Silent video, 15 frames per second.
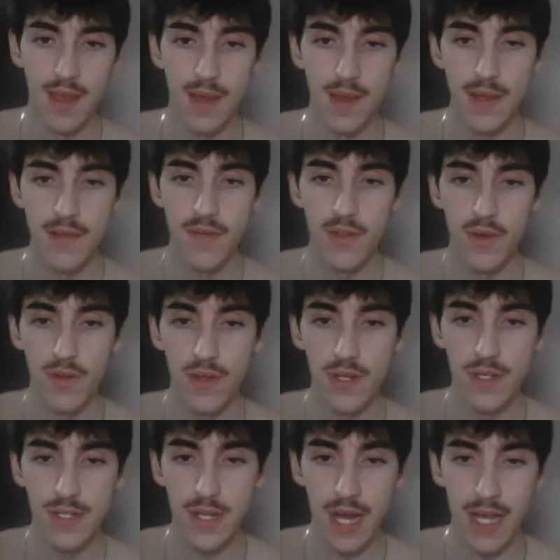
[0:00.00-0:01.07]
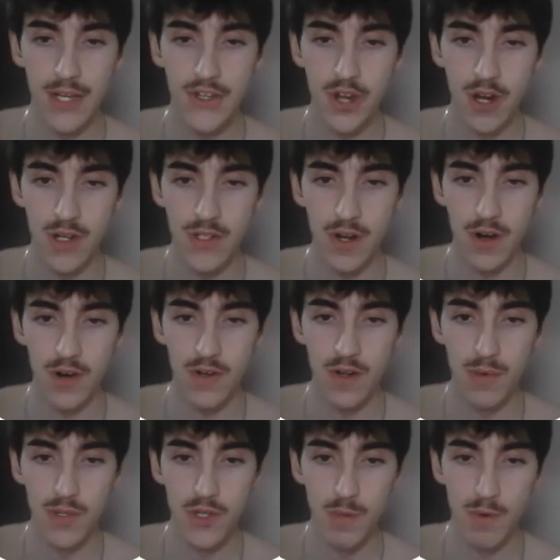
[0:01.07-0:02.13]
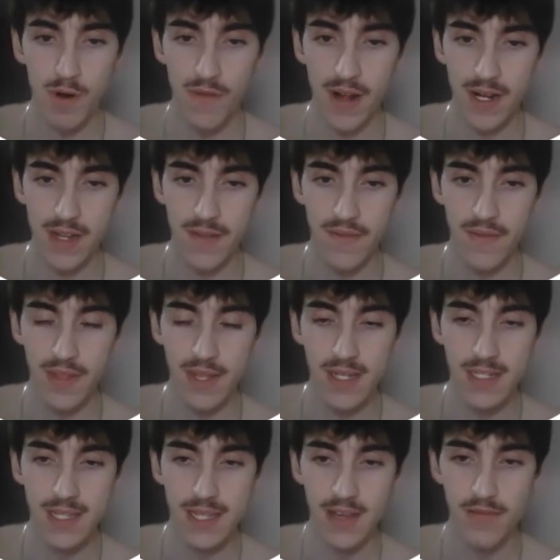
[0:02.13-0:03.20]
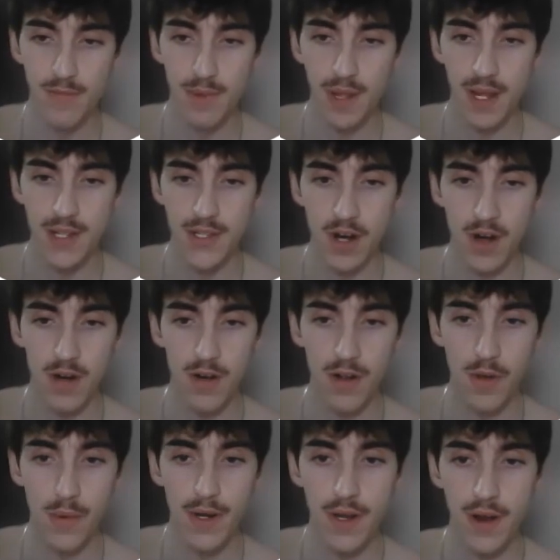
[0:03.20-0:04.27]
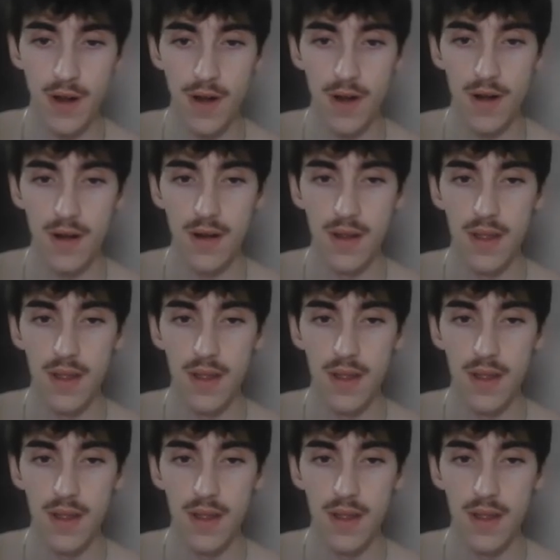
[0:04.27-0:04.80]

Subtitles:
Even though these Ice Shards are double super effective, these Leaf Blades are going to hurt.